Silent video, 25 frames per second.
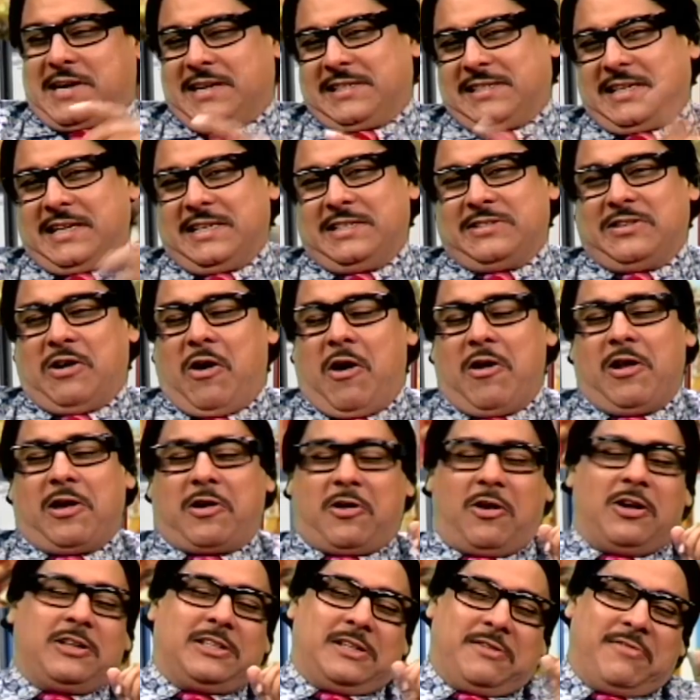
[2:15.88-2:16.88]
cousins all
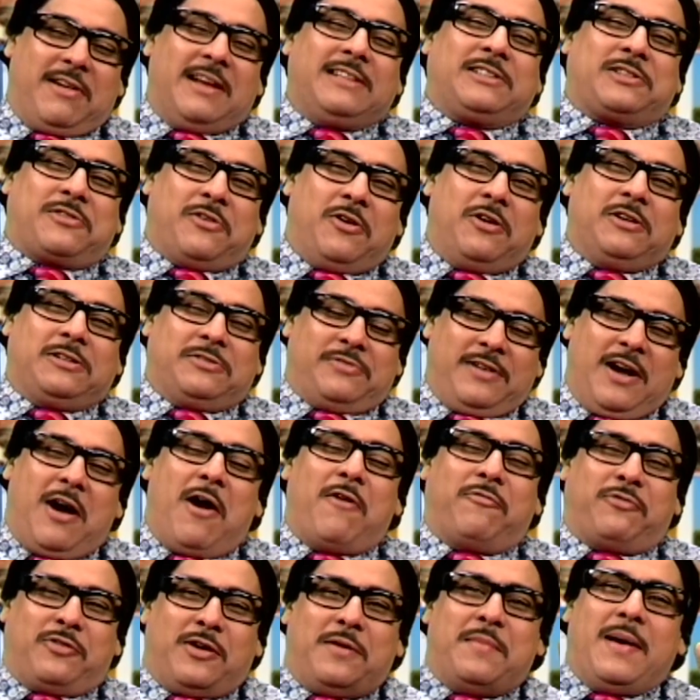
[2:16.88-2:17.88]
across the West Coast. We are
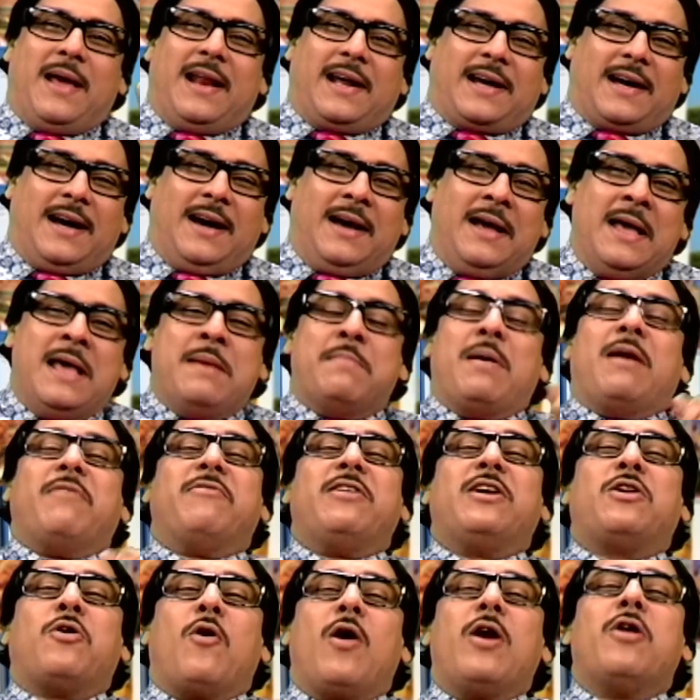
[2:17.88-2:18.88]
off to America, but
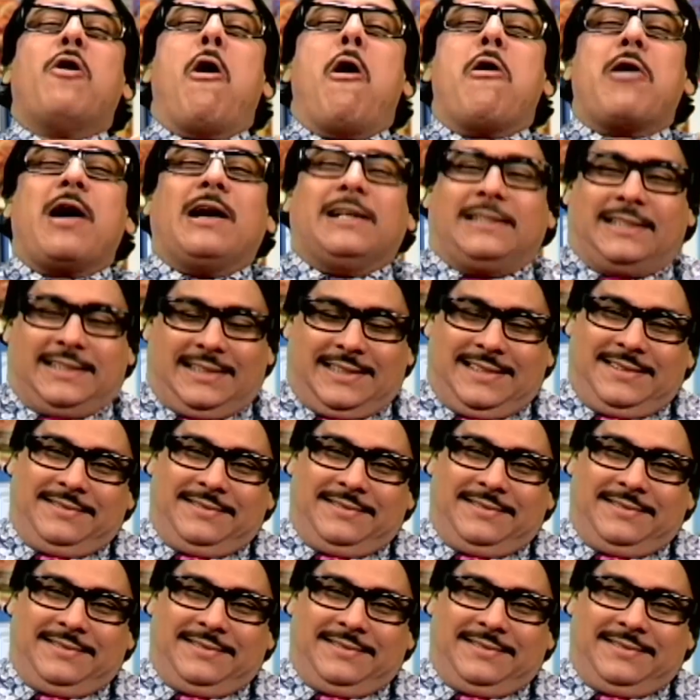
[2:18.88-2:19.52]
we go in August.